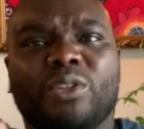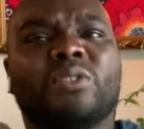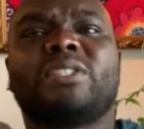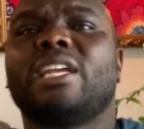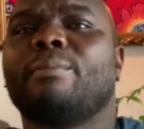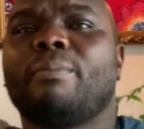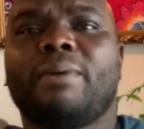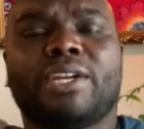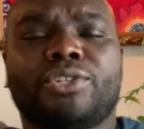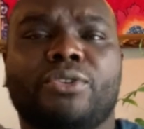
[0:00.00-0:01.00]
you'll send them a
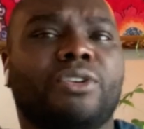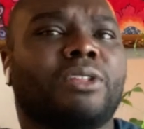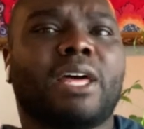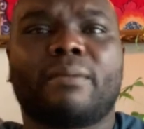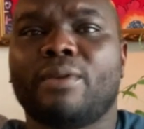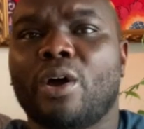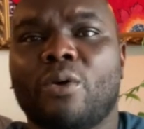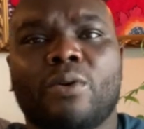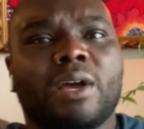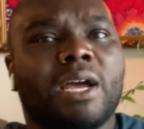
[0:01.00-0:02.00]
picture, you'll let them
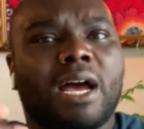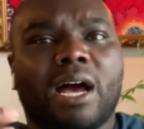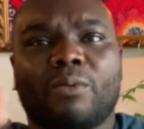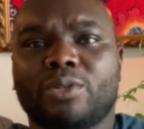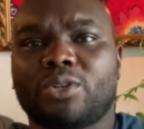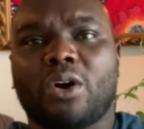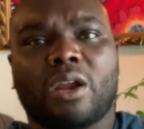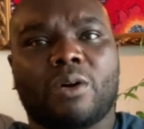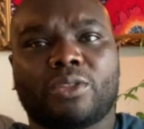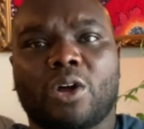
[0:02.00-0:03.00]
know Uh, what's going
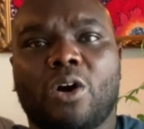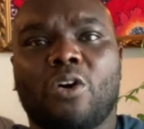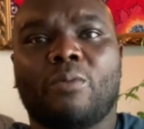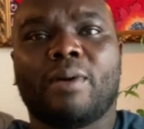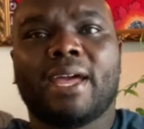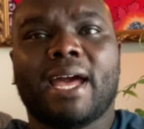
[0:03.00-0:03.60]
on with the home,